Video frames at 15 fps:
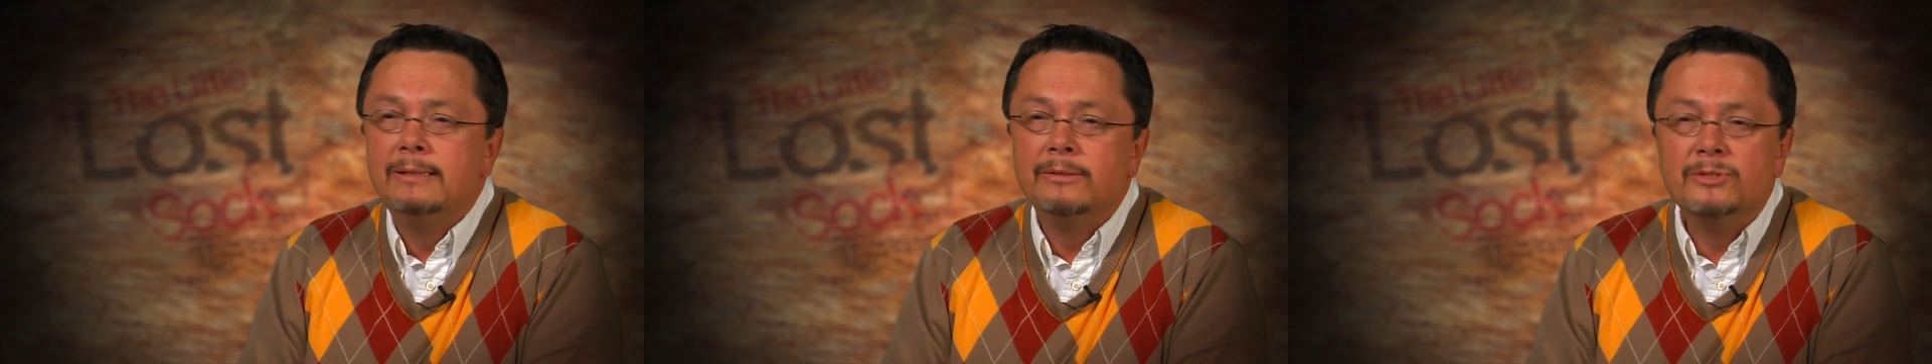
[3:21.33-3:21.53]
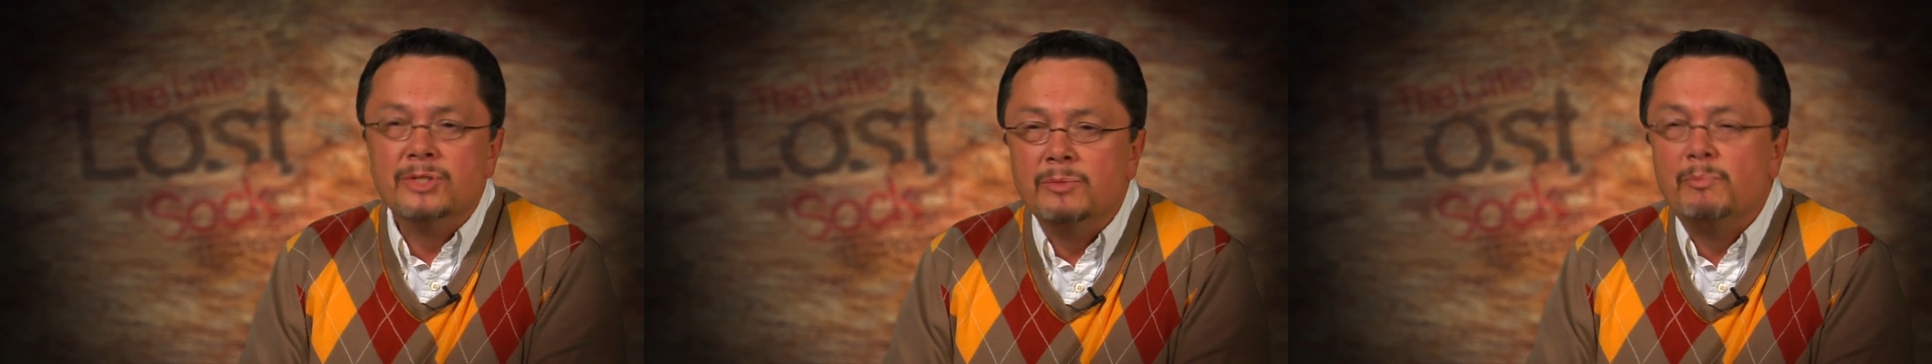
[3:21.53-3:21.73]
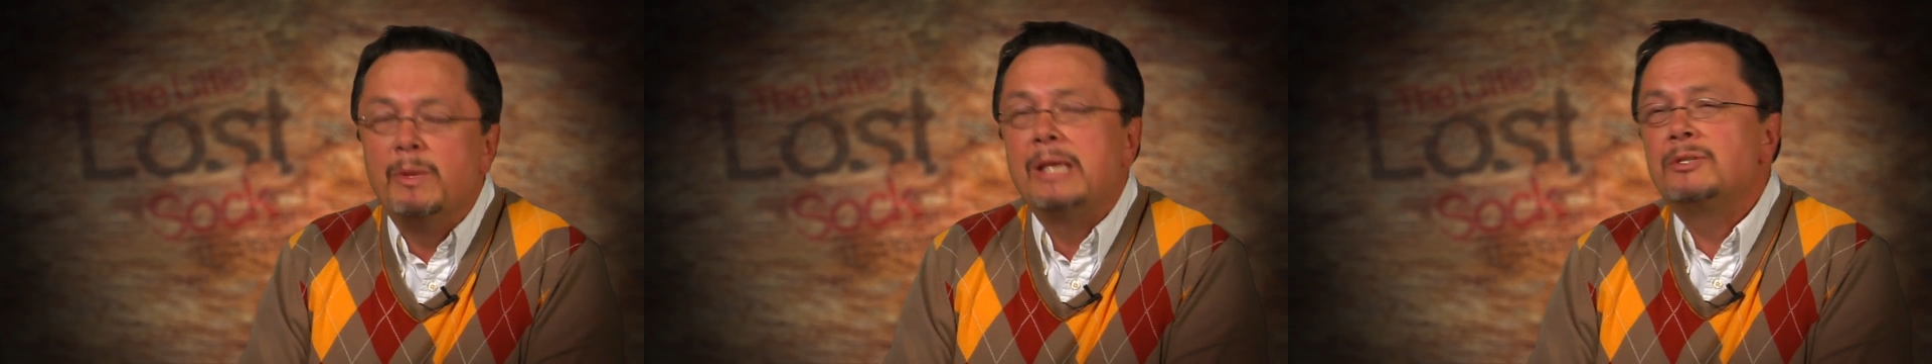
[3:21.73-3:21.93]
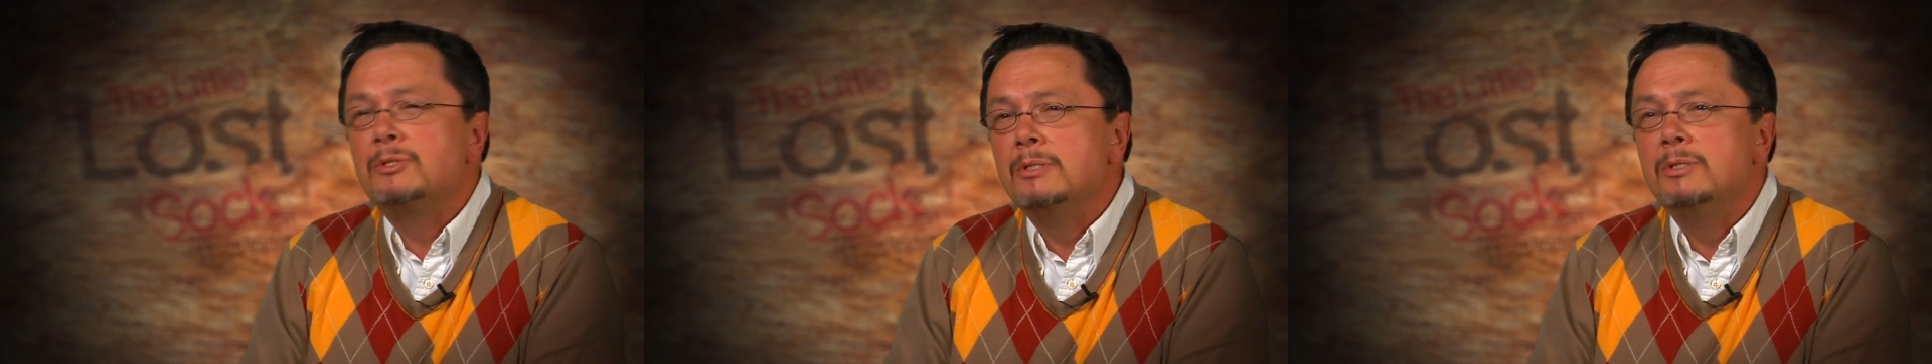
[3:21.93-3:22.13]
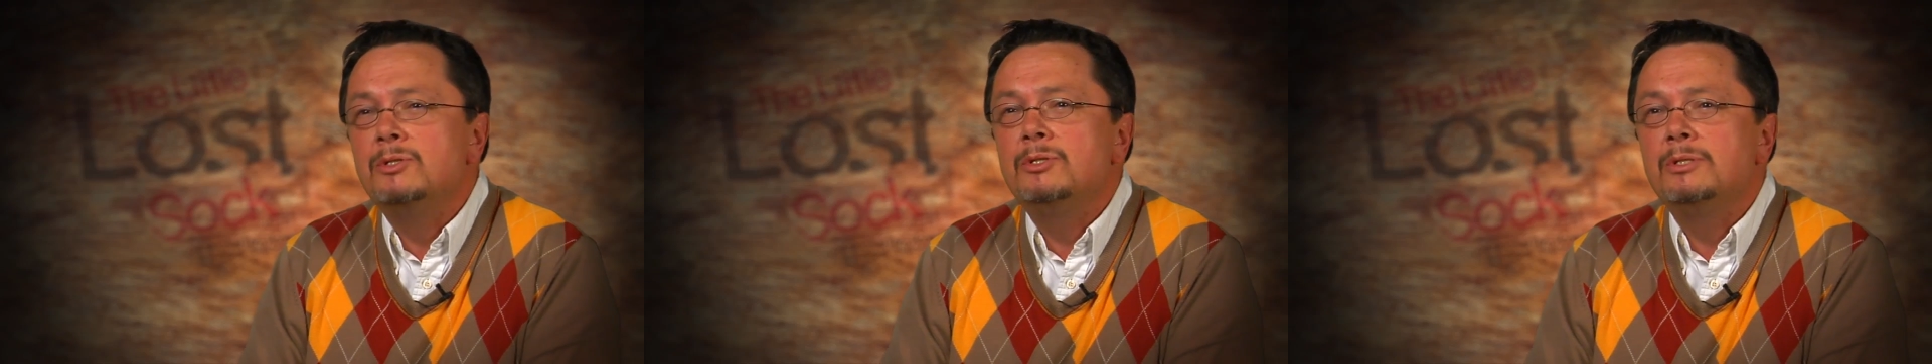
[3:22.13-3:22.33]
there is a
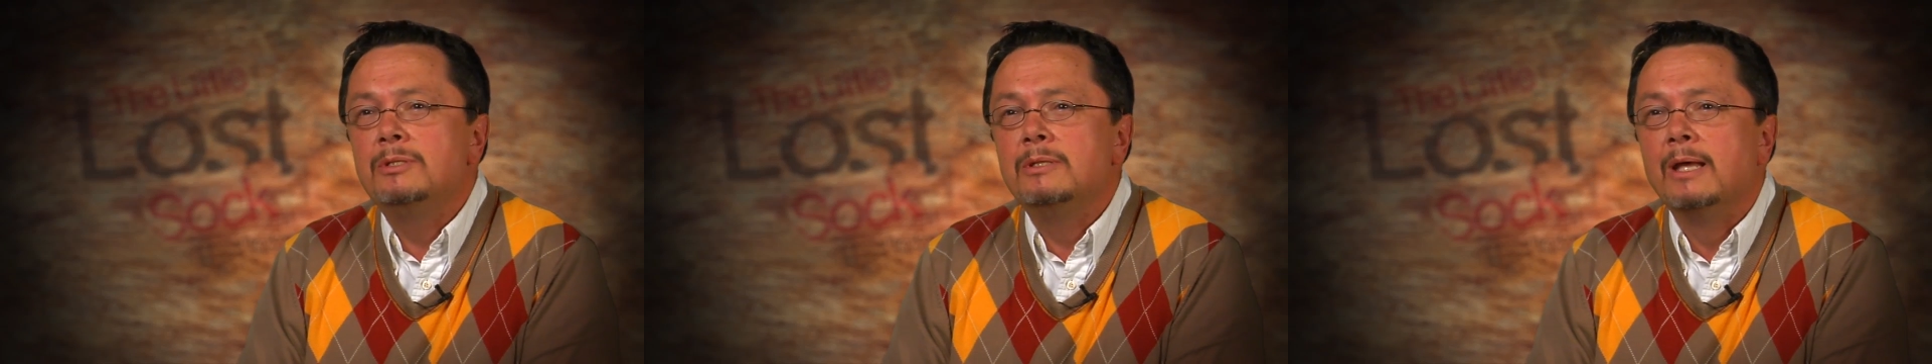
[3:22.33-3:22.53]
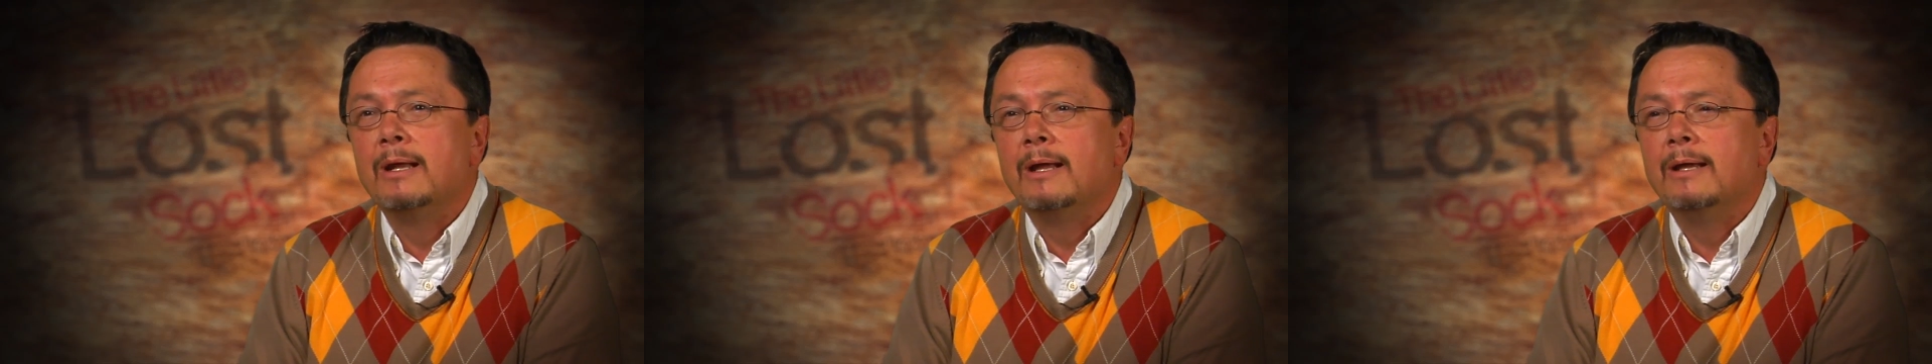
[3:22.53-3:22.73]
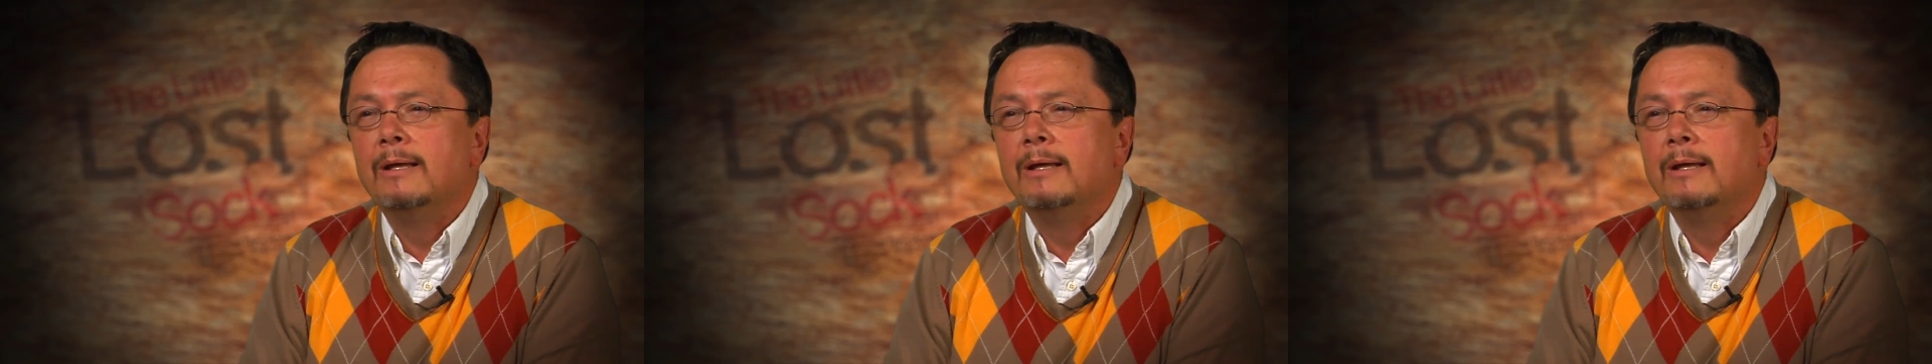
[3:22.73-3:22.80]
message that